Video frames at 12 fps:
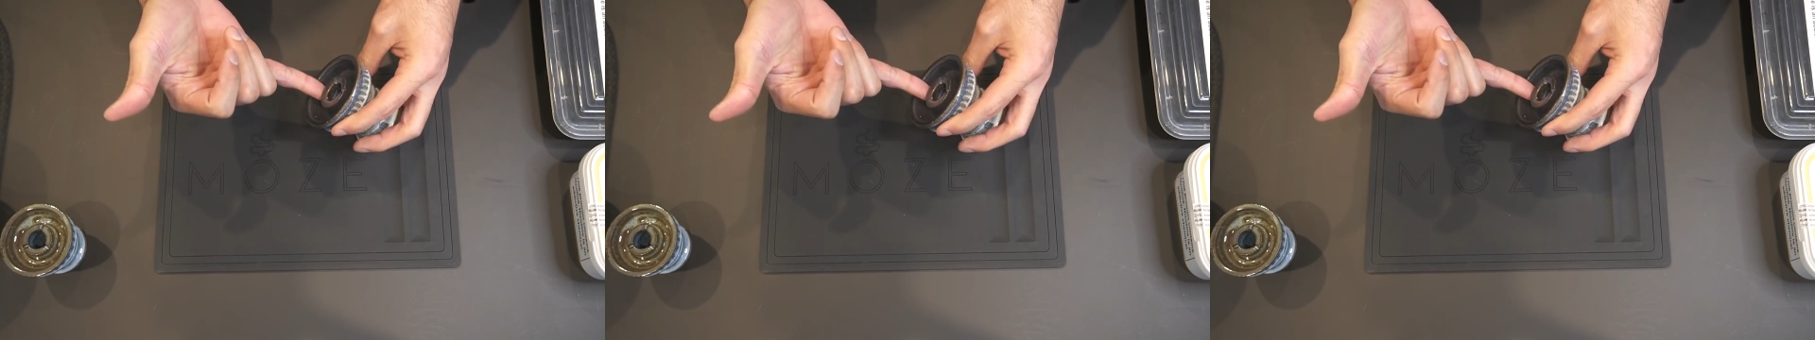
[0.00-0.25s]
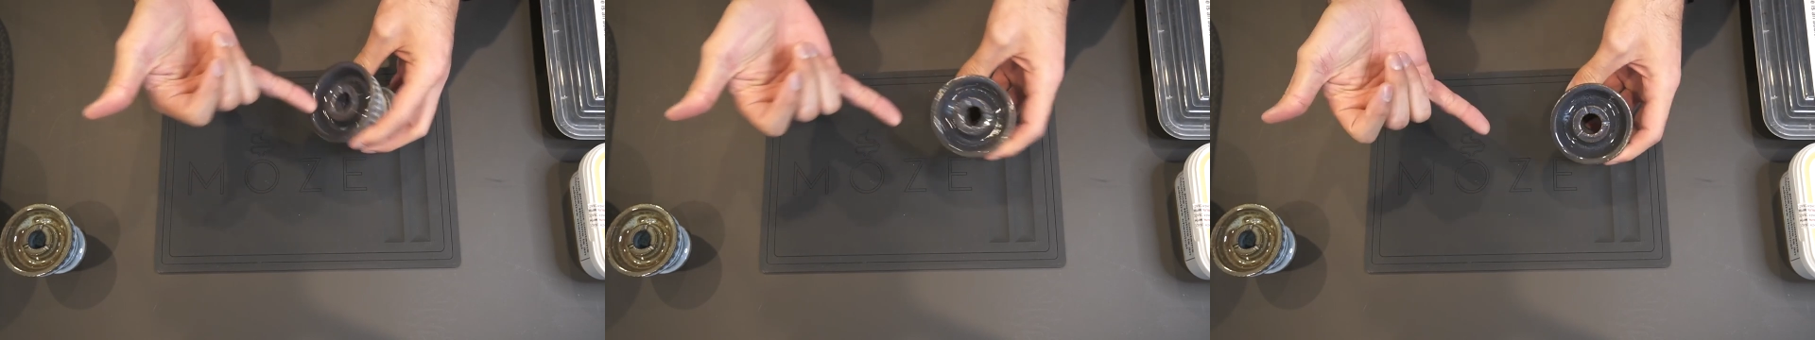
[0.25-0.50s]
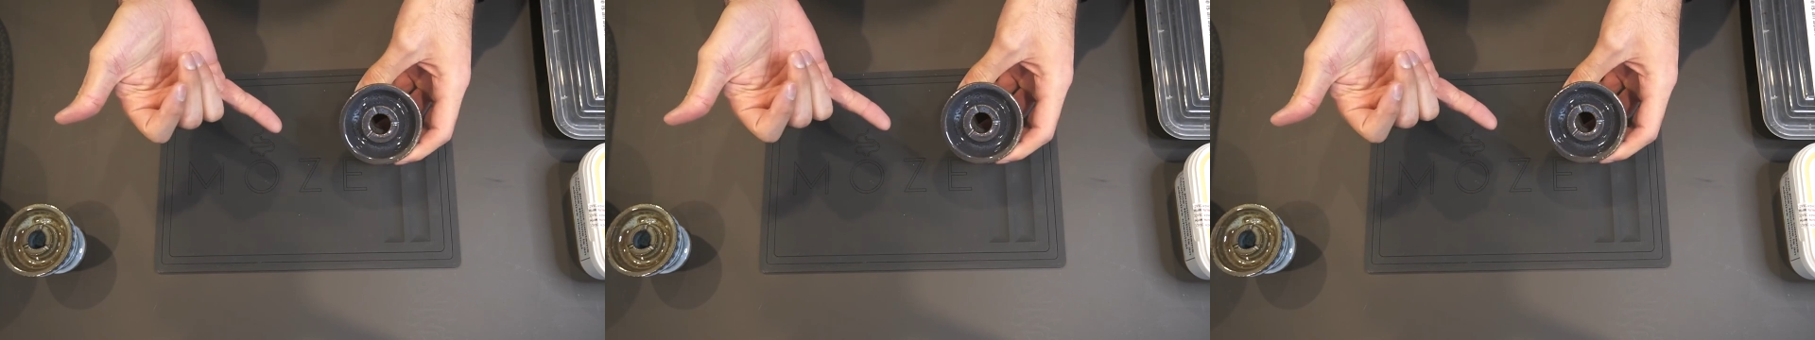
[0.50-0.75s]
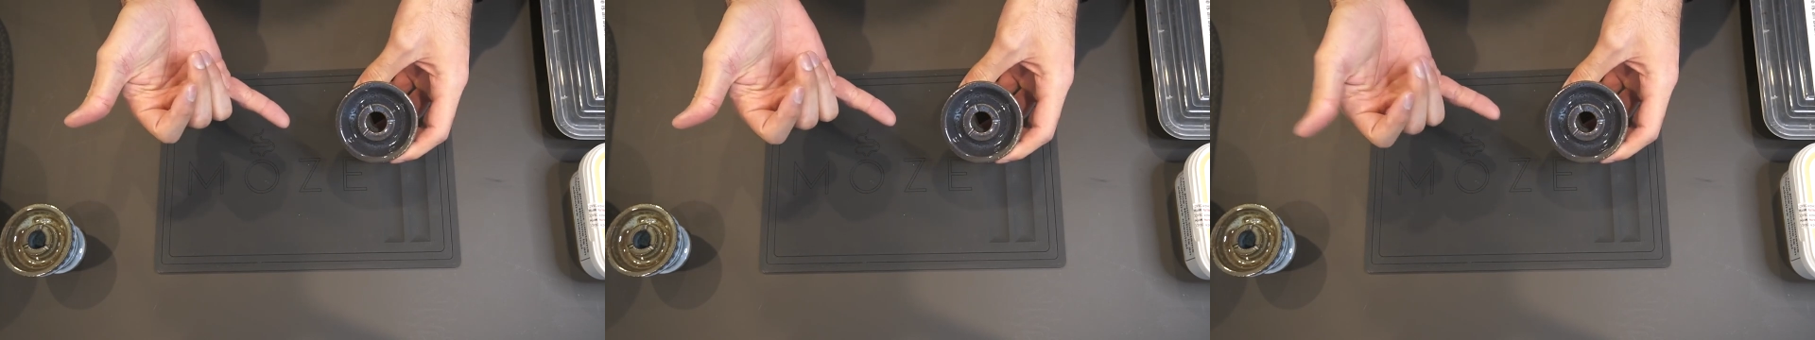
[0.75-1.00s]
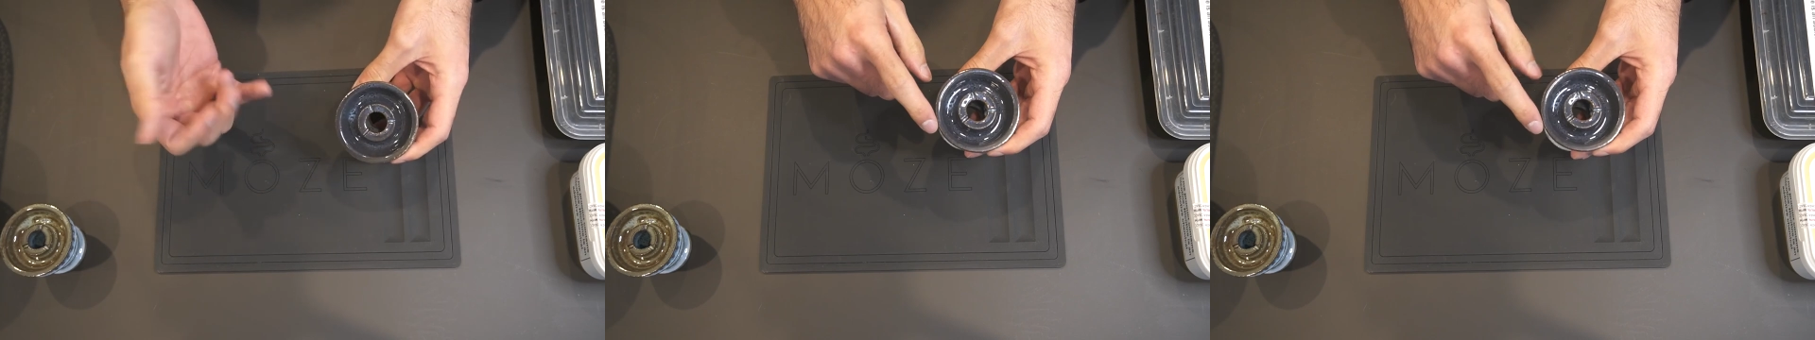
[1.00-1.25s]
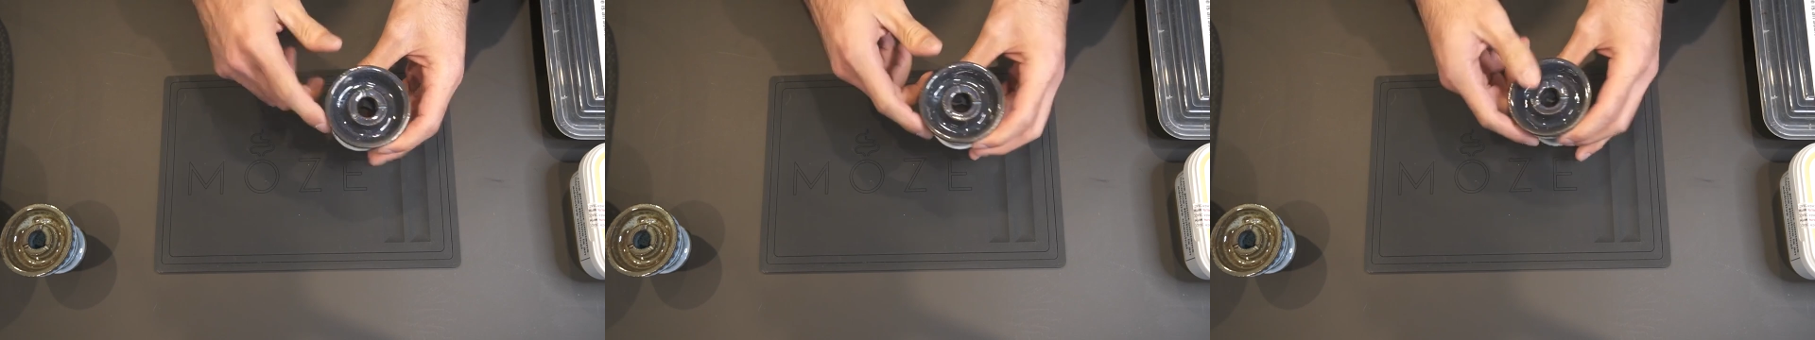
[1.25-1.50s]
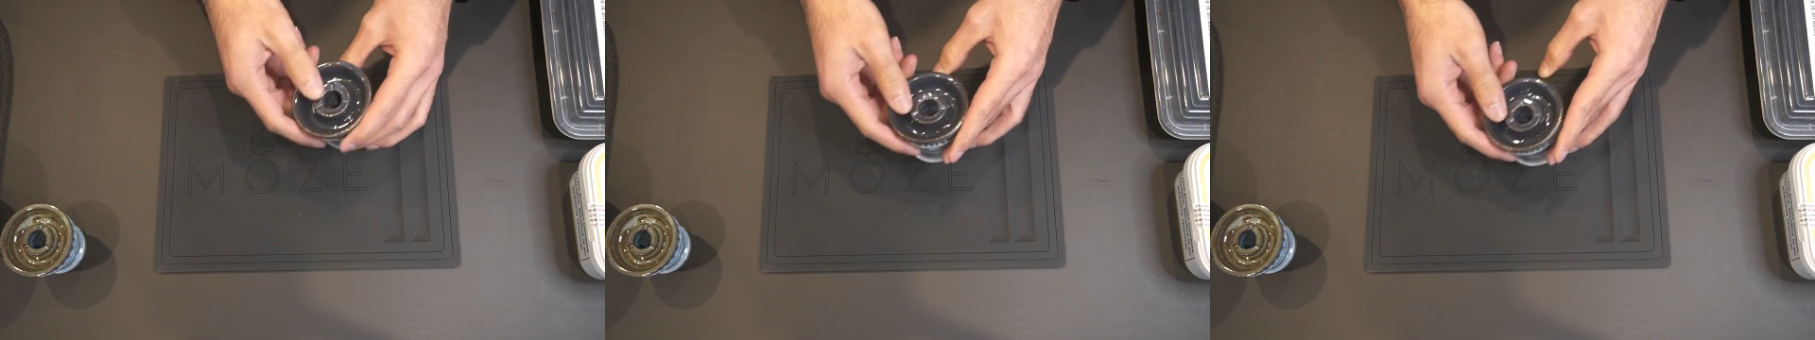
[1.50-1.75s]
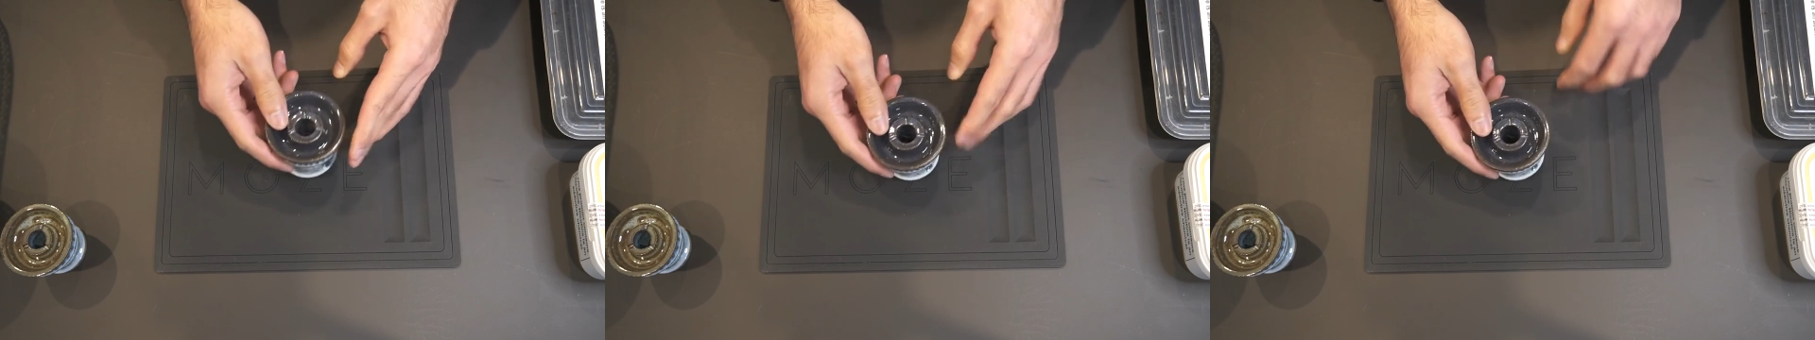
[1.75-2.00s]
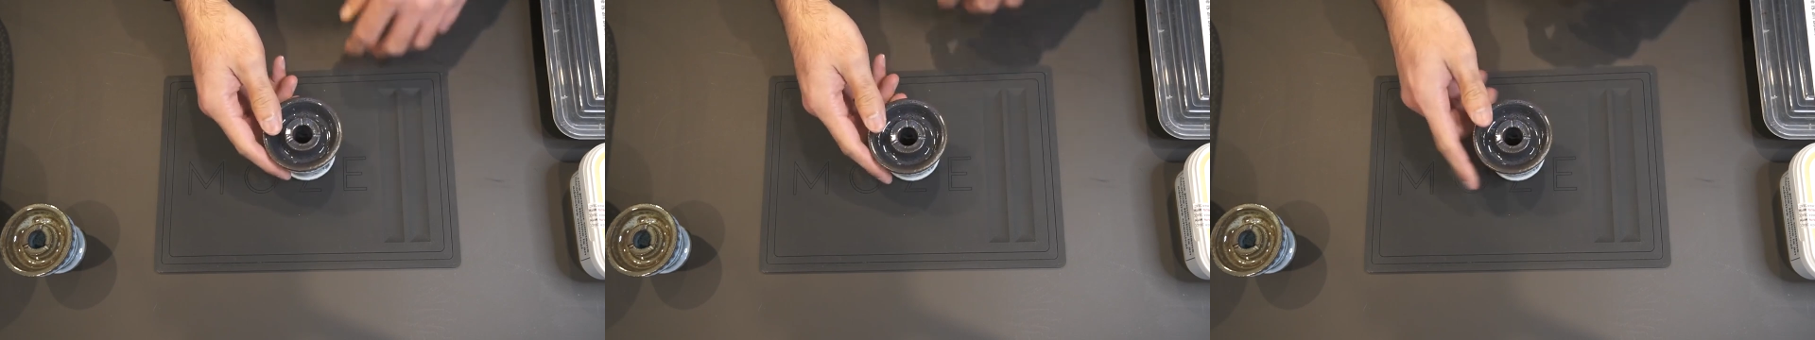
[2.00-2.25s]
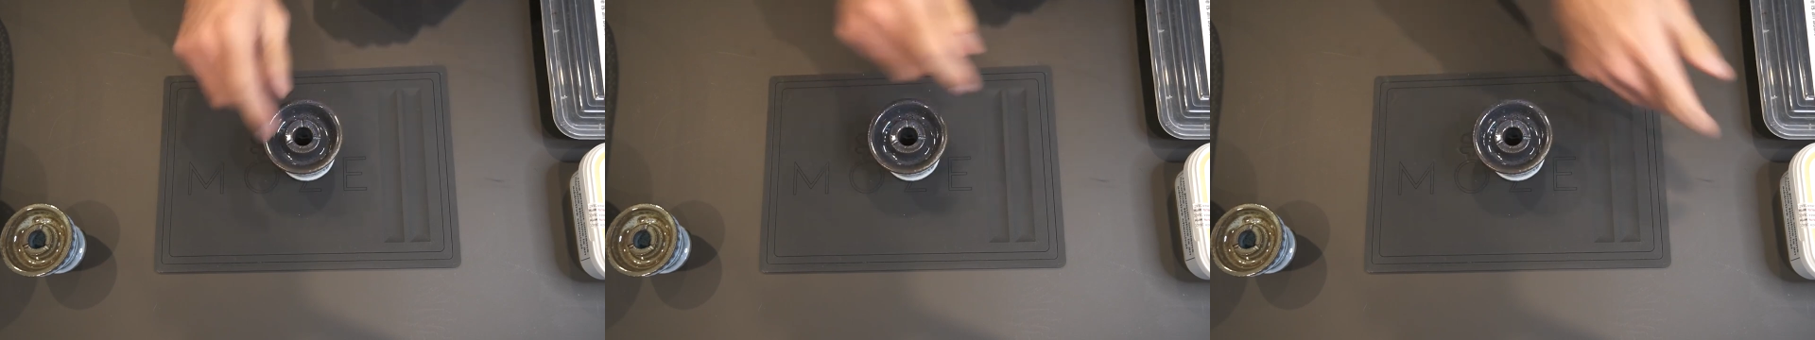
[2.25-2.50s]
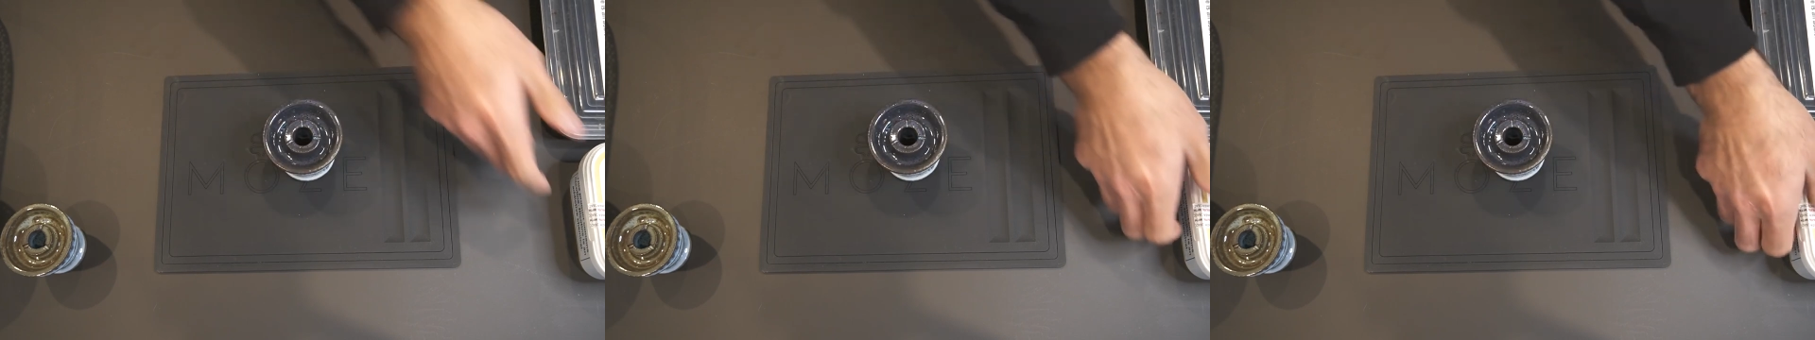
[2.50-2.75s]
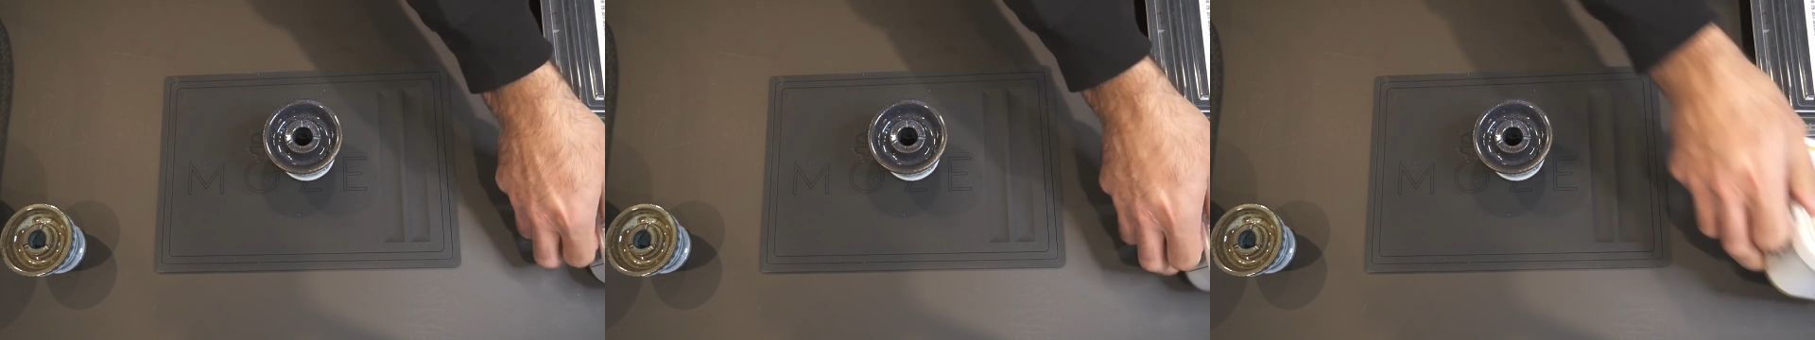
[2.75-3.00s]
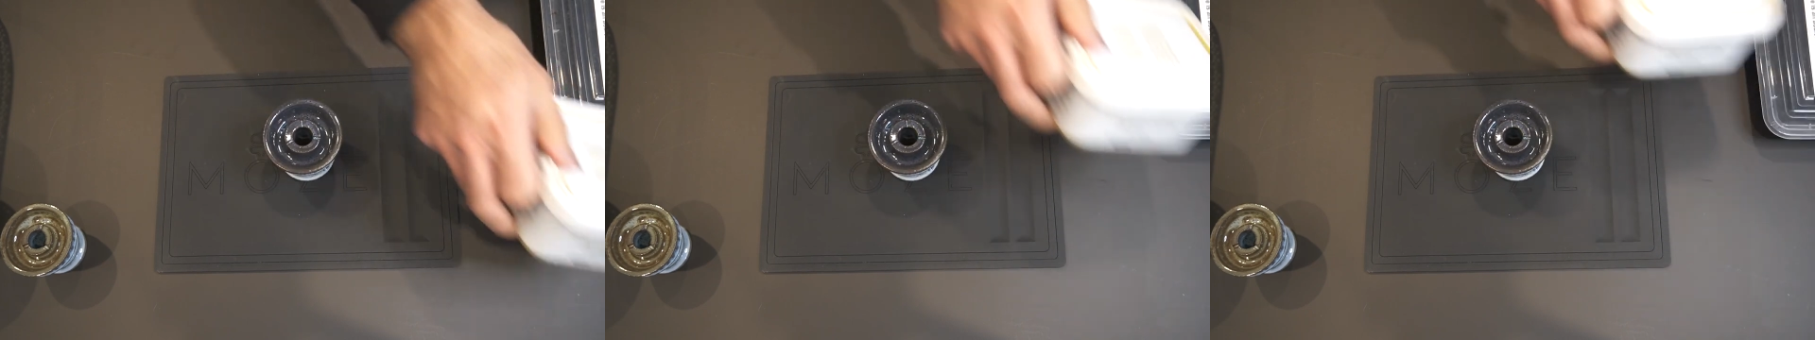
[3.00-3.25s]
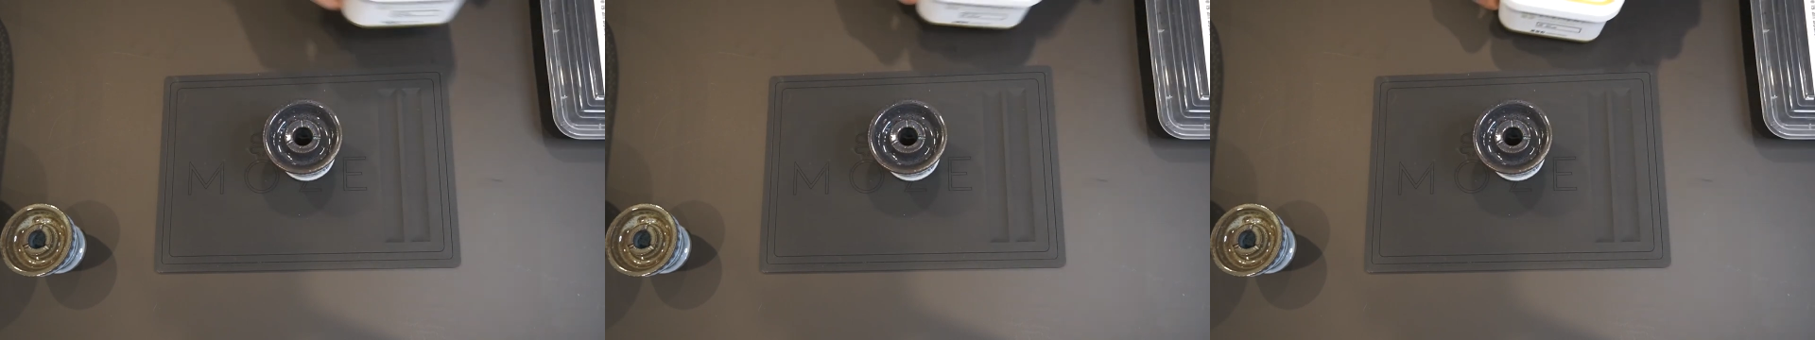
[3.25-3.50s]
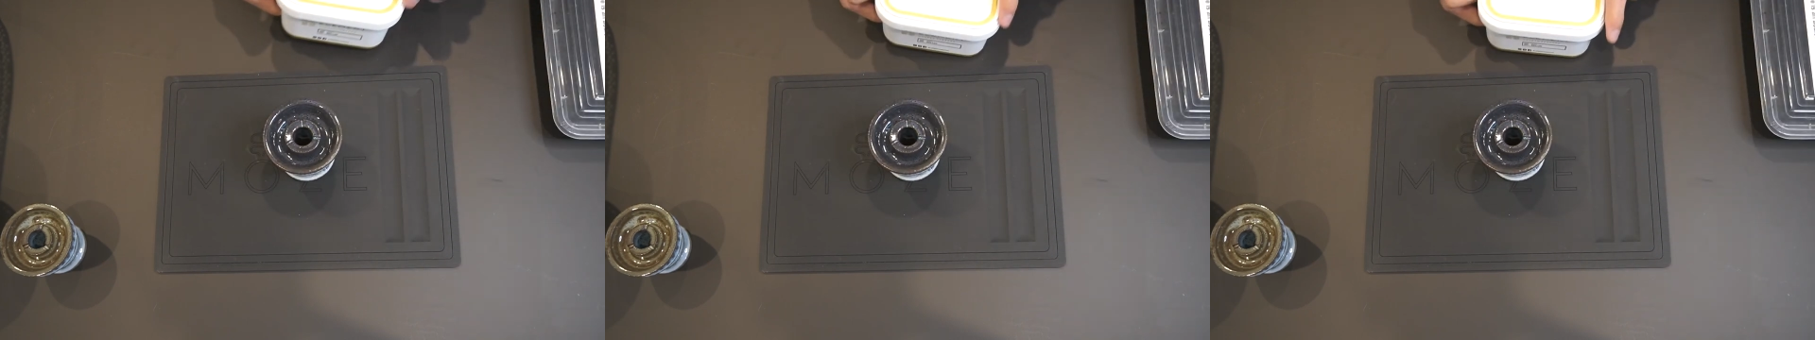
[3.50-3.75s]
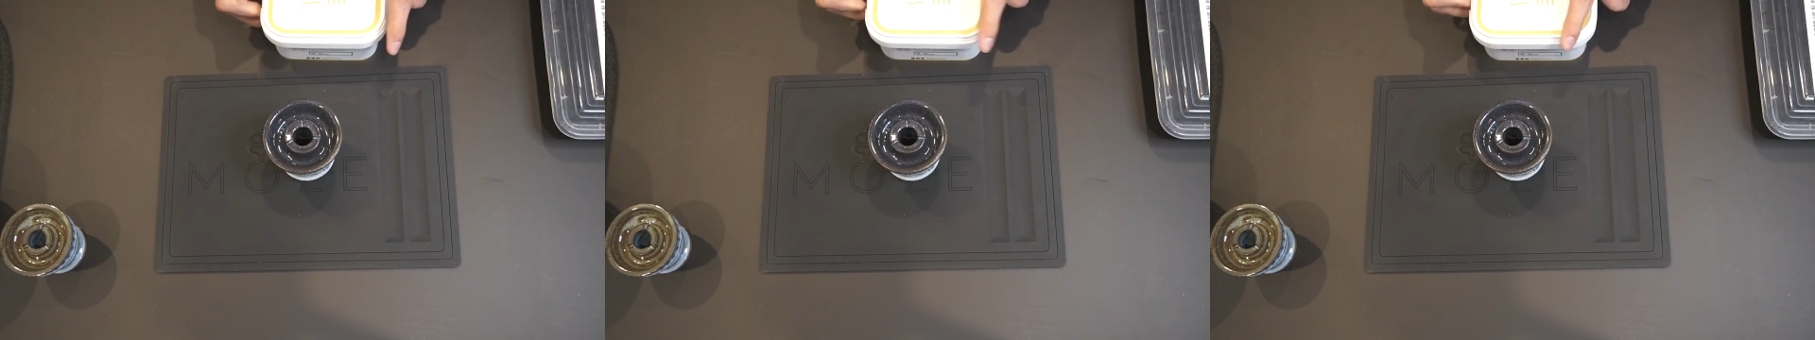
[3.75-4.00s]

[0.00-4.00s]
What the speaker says: (no speaker visible)